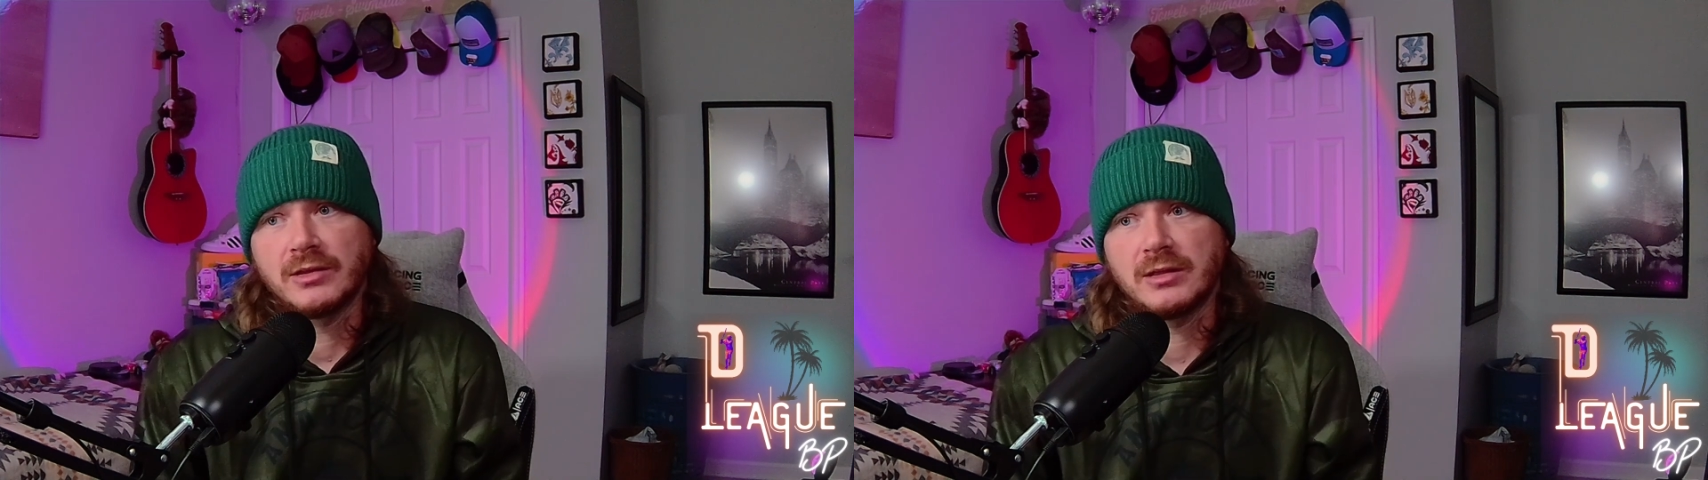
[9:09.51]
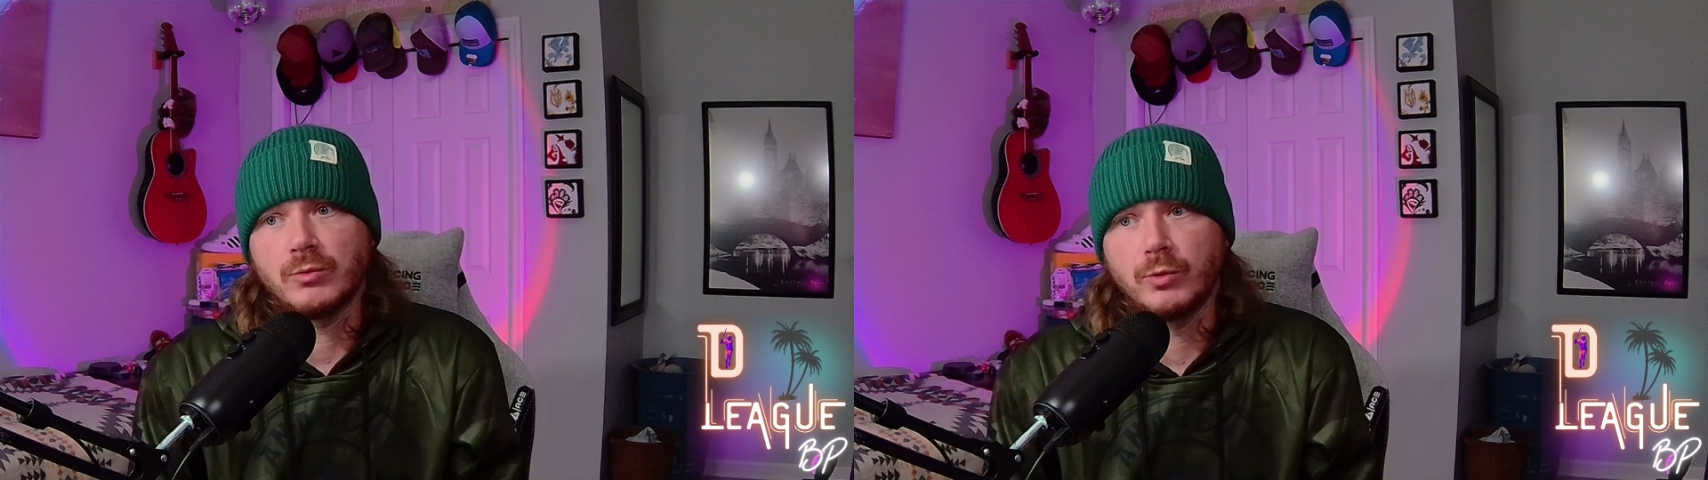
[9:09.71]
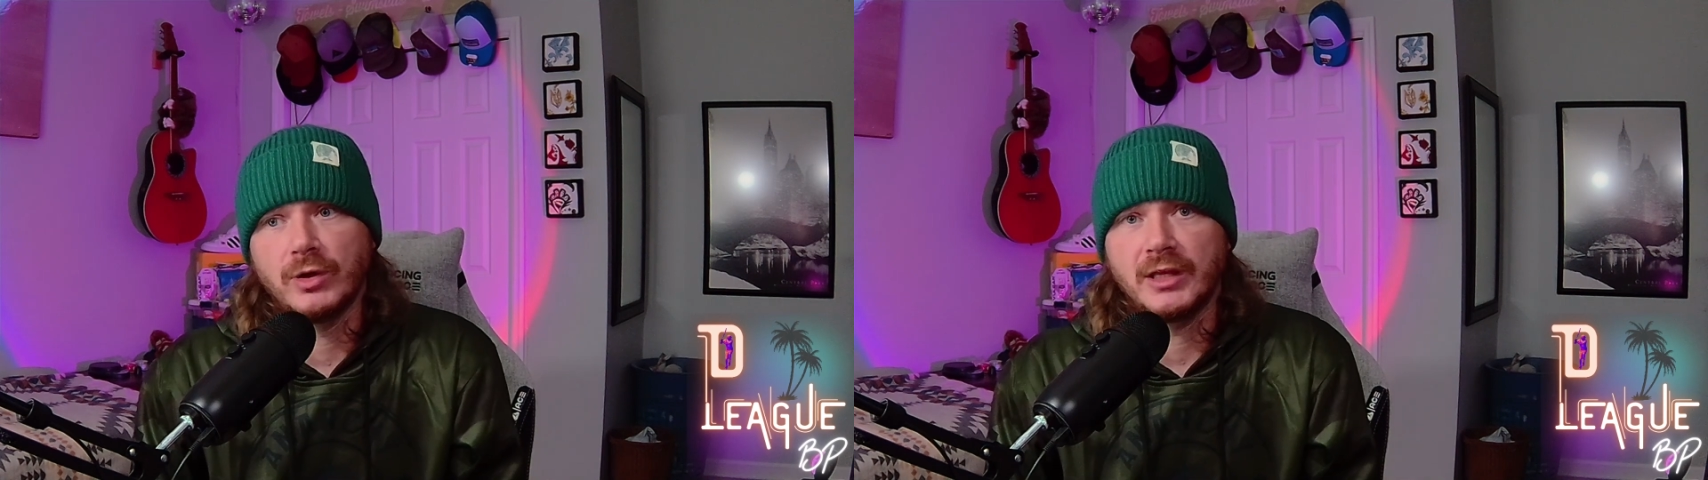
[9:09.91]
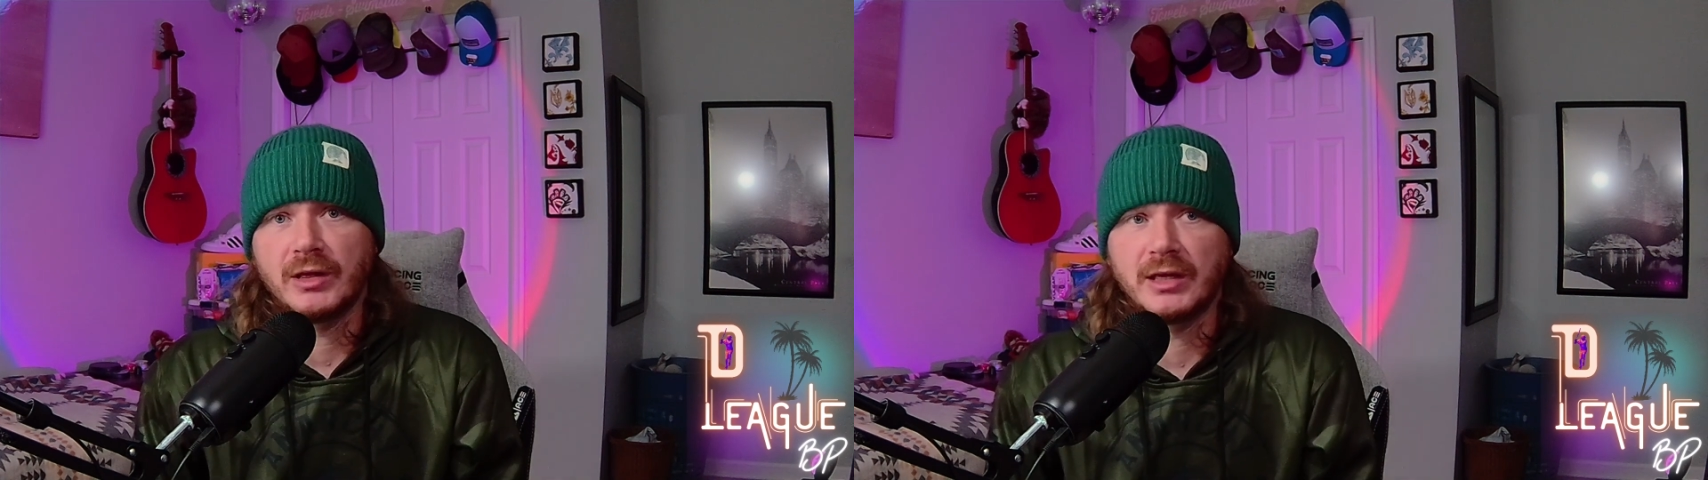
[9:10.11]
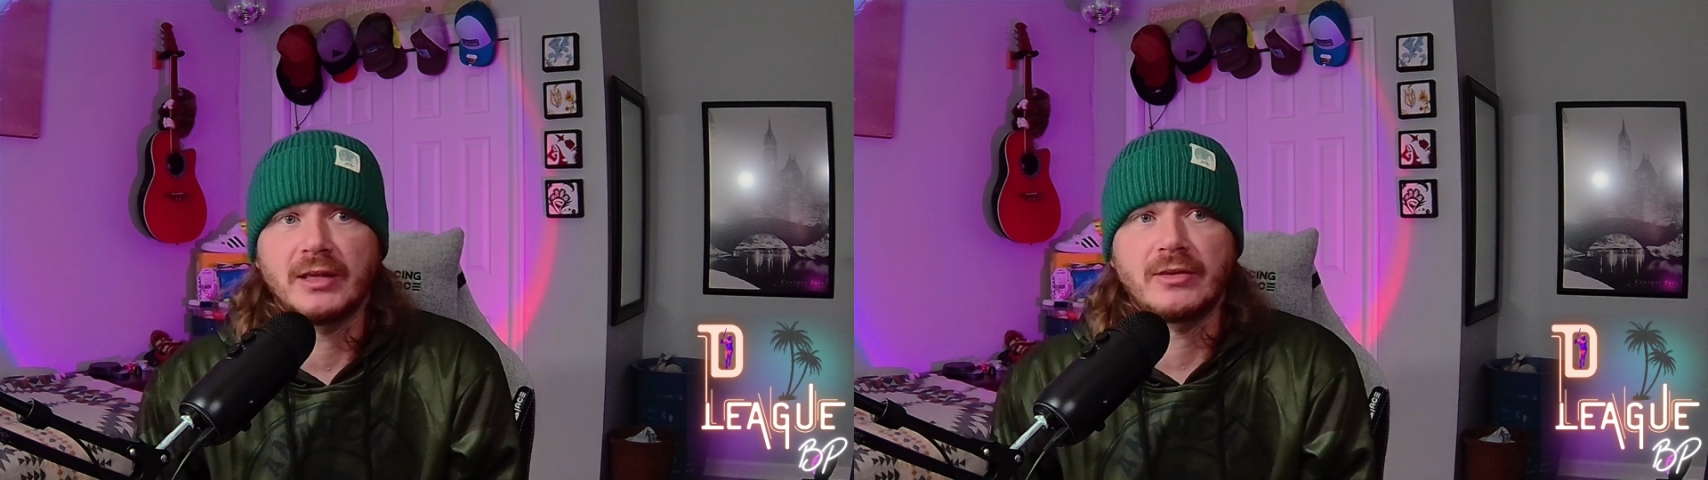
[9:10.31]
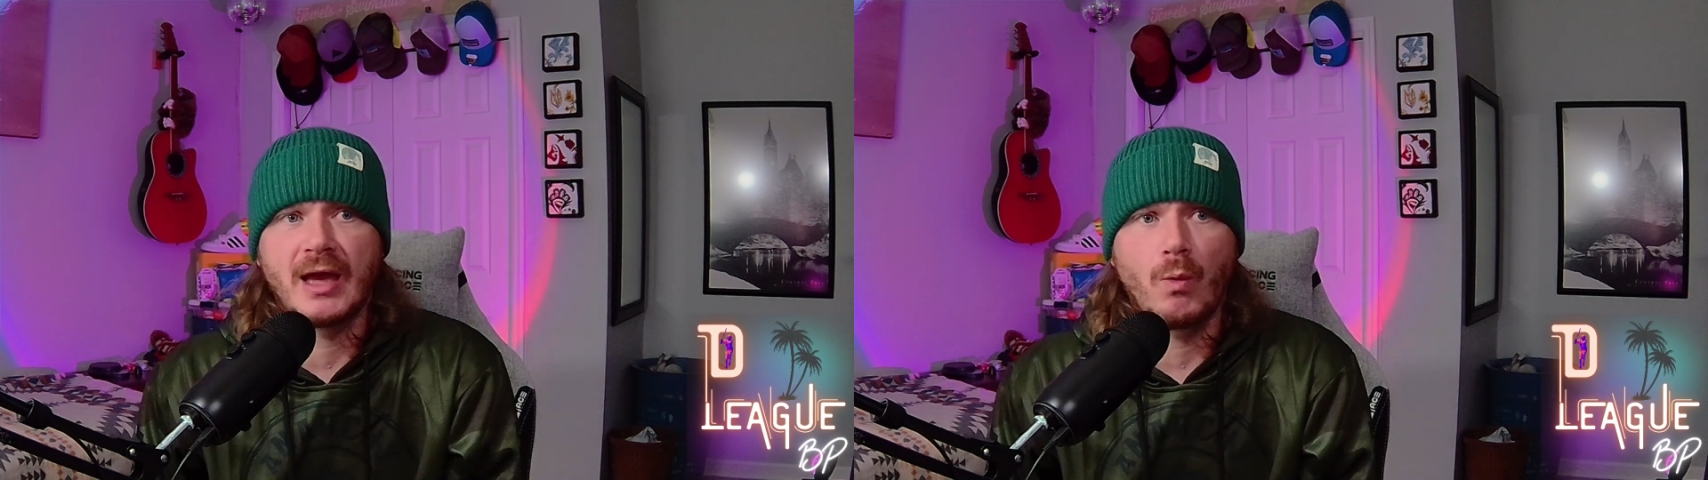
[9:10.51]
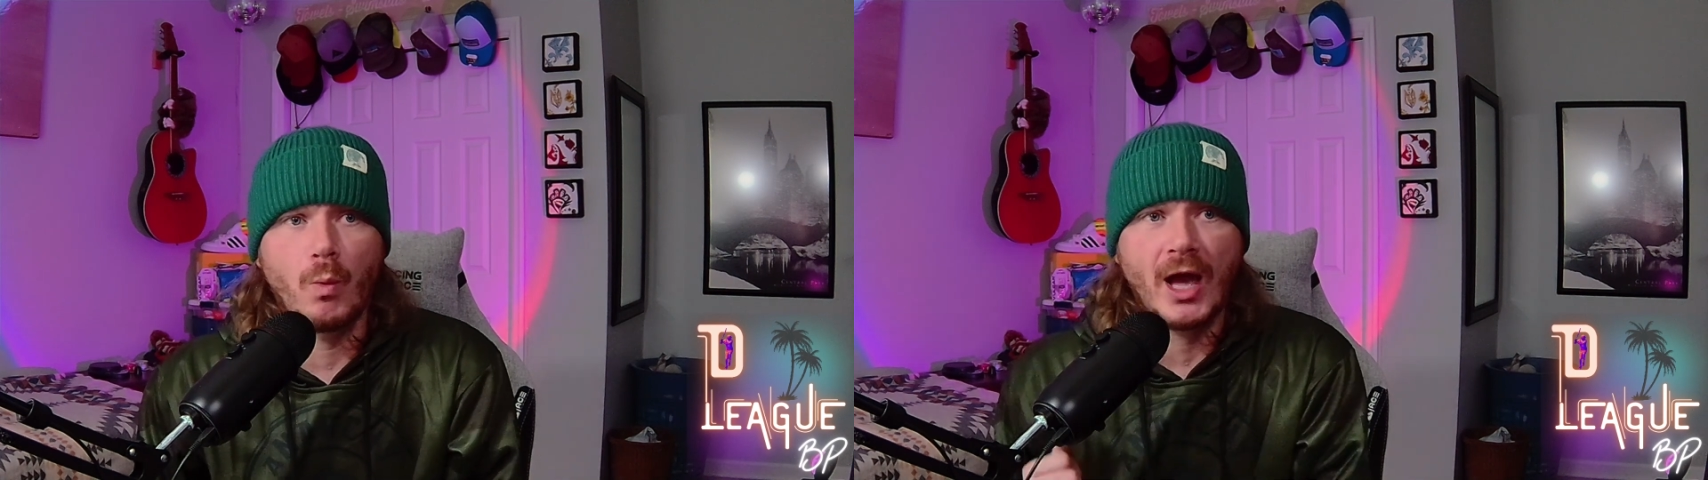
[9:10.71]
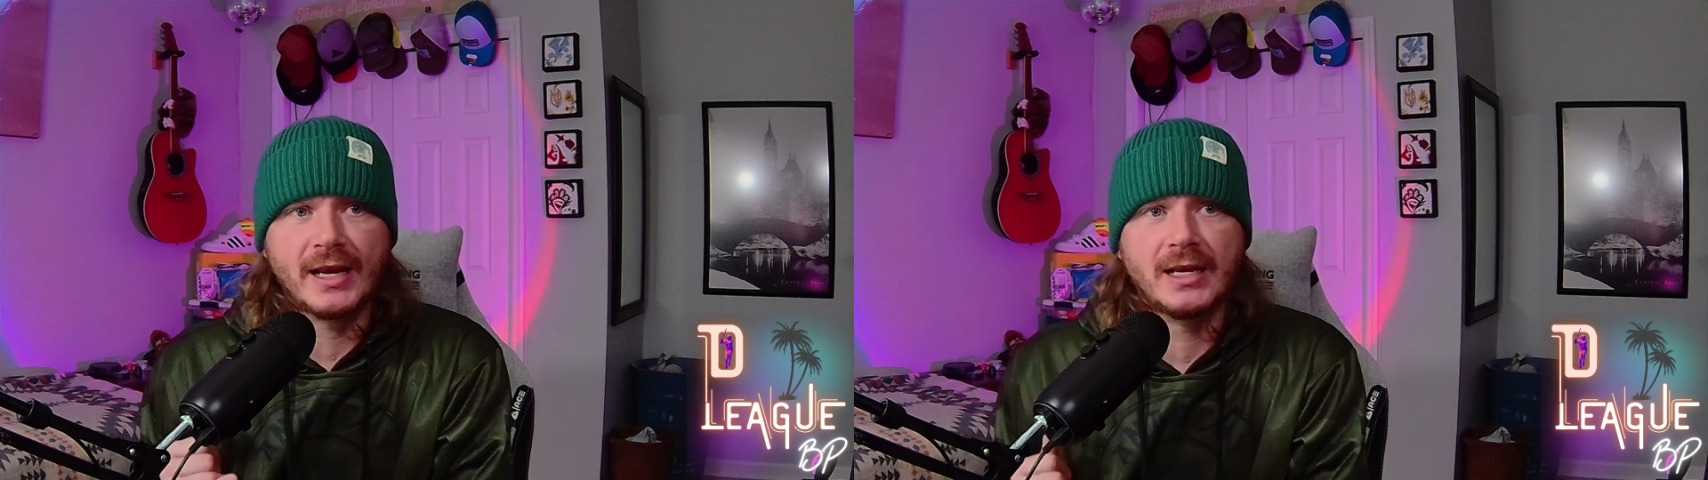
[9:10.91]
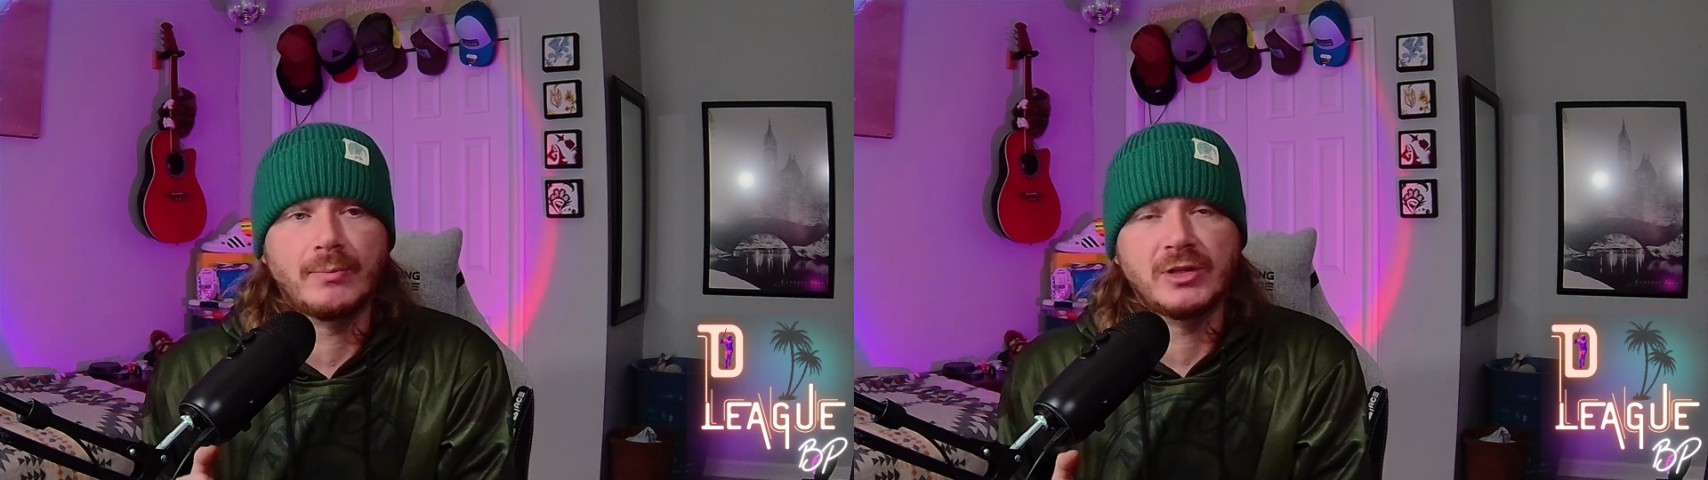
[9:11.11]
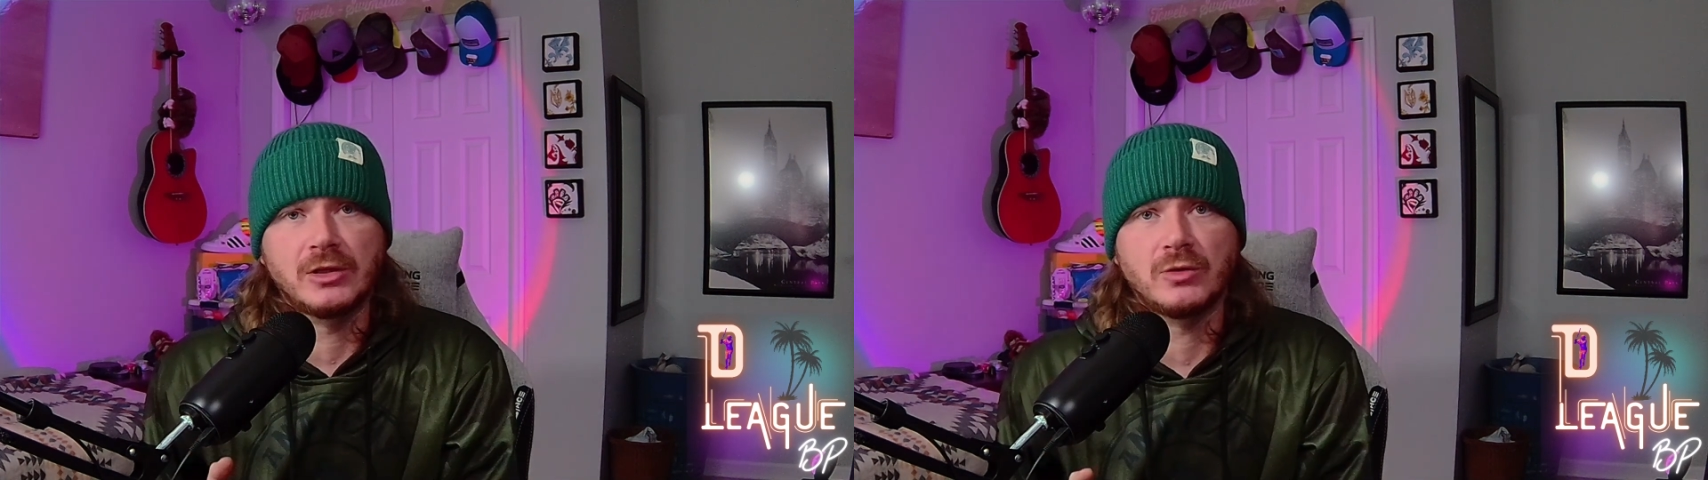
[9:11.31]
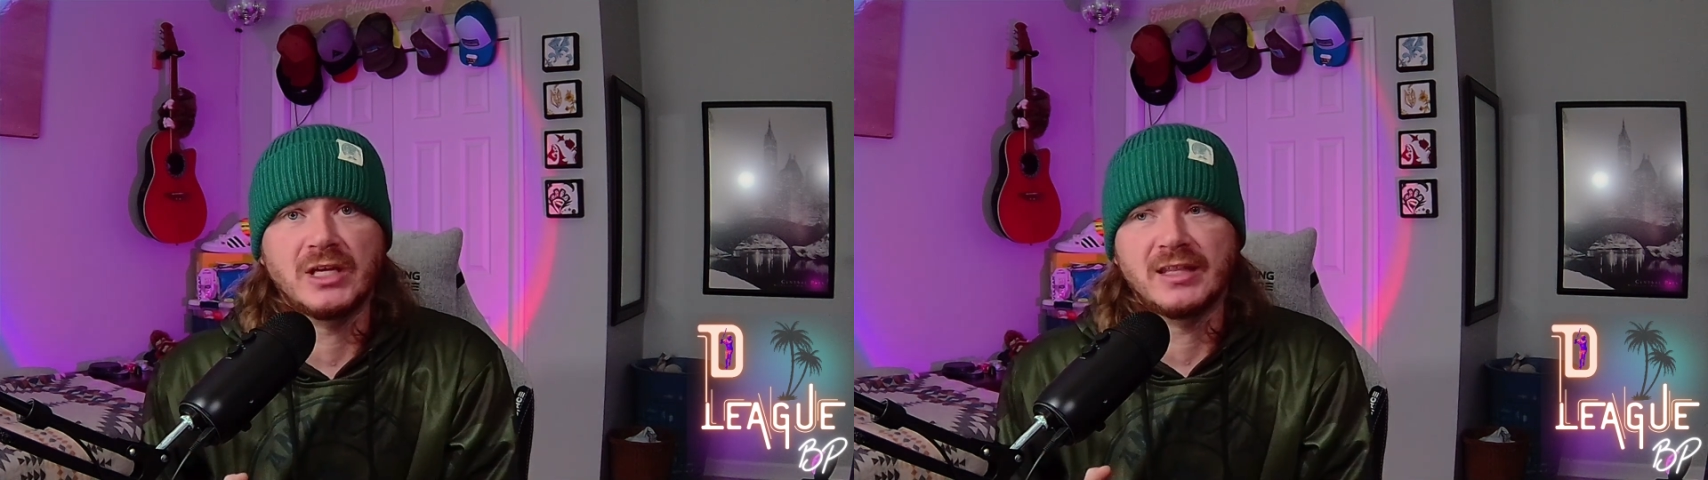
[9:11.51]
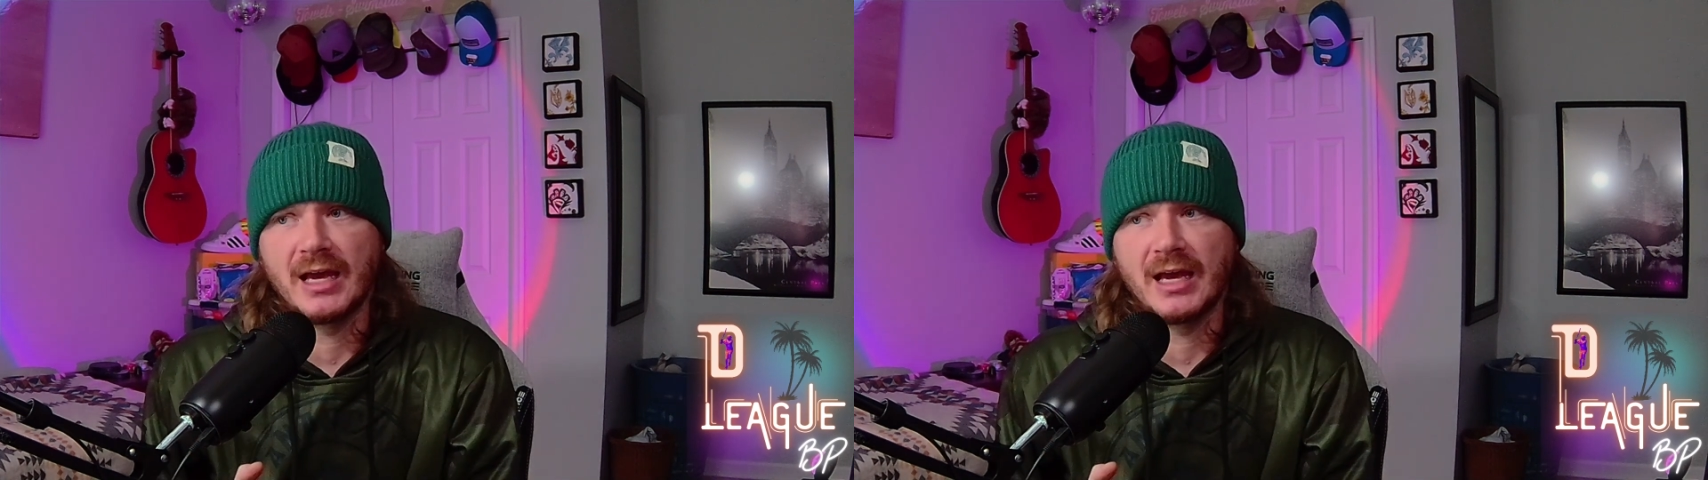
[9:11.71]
to really get that wind up that you need,